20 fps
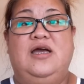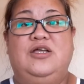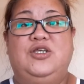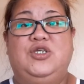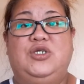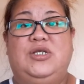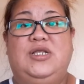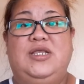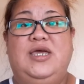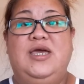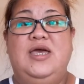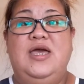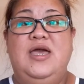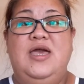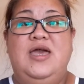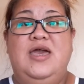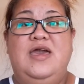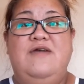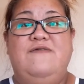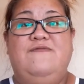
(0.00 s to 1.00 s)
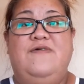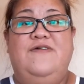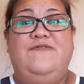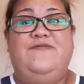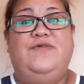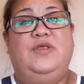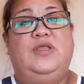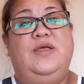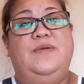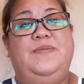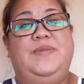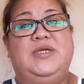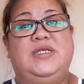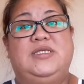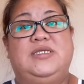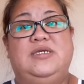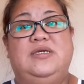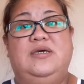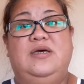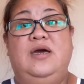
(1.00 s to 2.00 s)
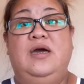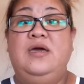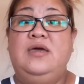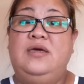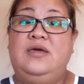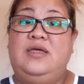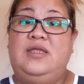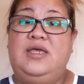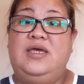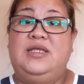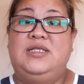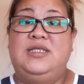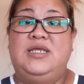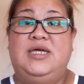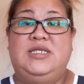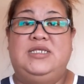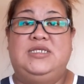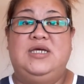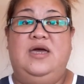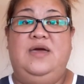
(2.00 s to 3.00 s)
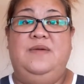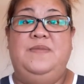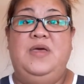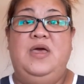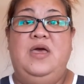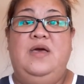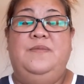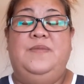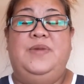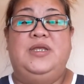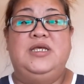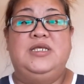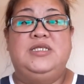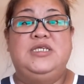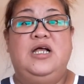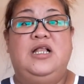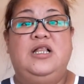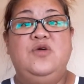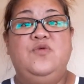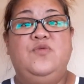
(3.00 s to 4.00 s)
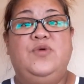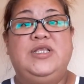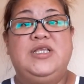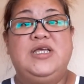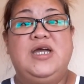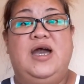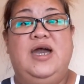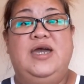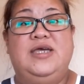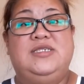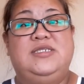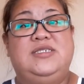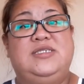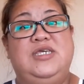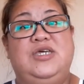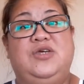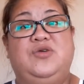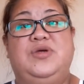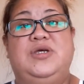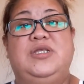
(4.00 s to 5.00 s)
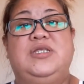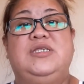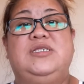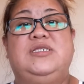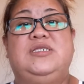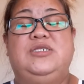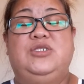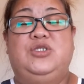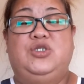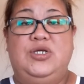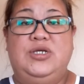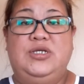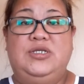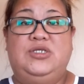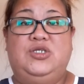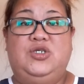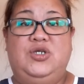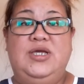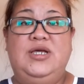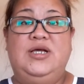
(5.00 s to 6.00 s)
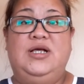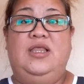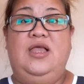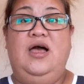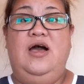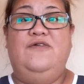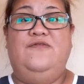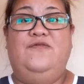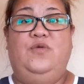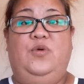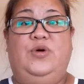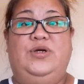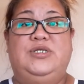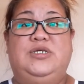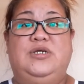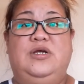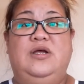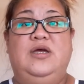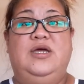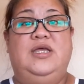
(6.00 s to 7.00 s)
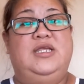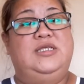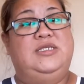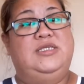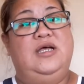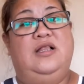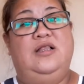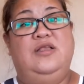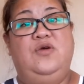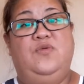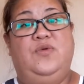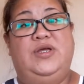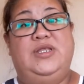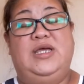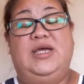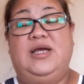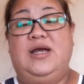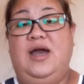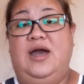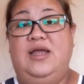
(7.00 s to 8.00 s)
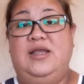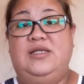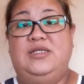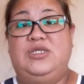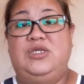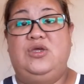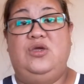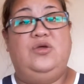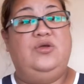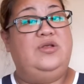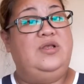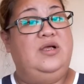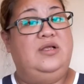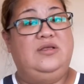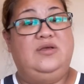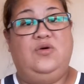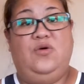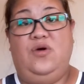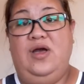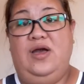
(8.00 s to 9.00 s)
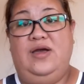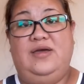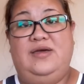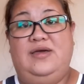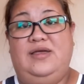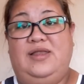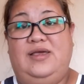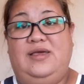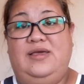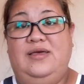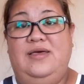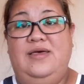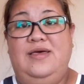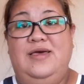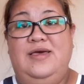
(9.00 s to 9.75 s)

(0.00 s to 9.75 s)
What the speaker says: actually if I feel a bit hungry at nighttime. But I tell you what, guys, the secret is drink a lot of water. And I tell you what, I guarantee you'll not go hungry.